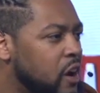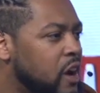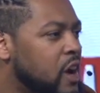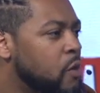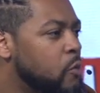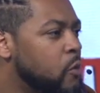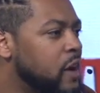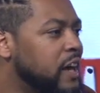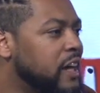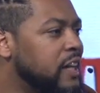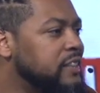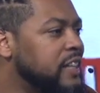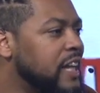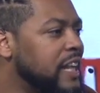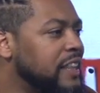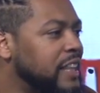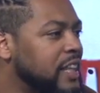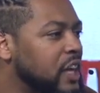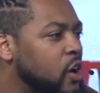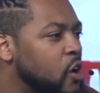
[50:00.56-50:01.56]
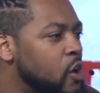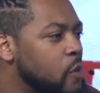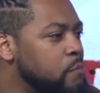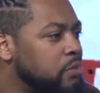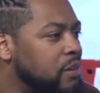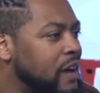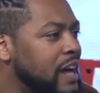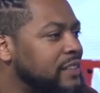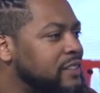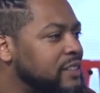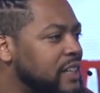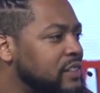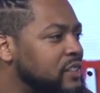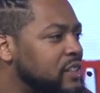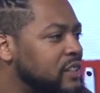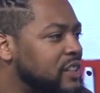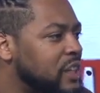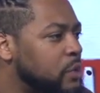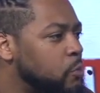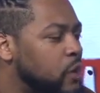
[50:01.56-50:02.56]
We're going to take the old
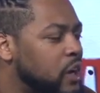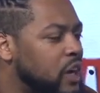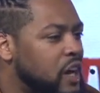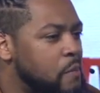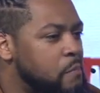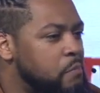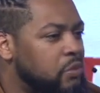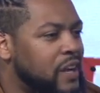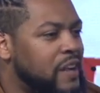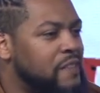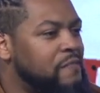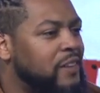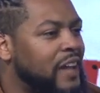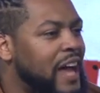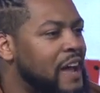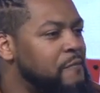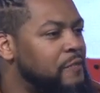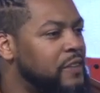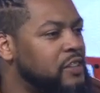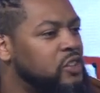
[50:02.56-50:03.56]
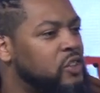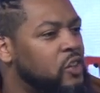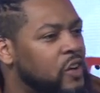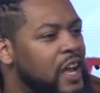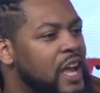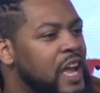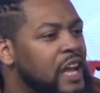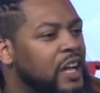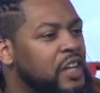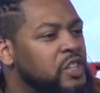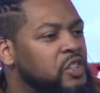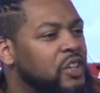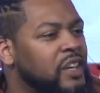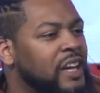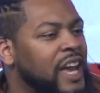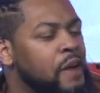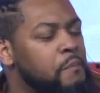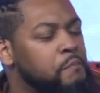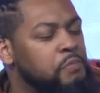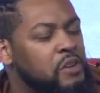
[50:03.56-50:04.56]
processes and we're going to breathe life into it because you
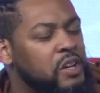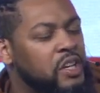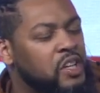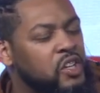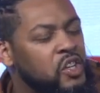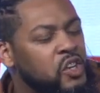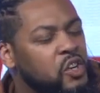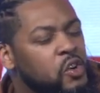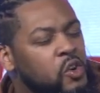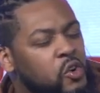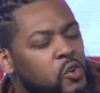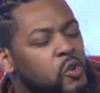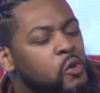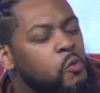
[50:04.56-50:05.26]
can't put new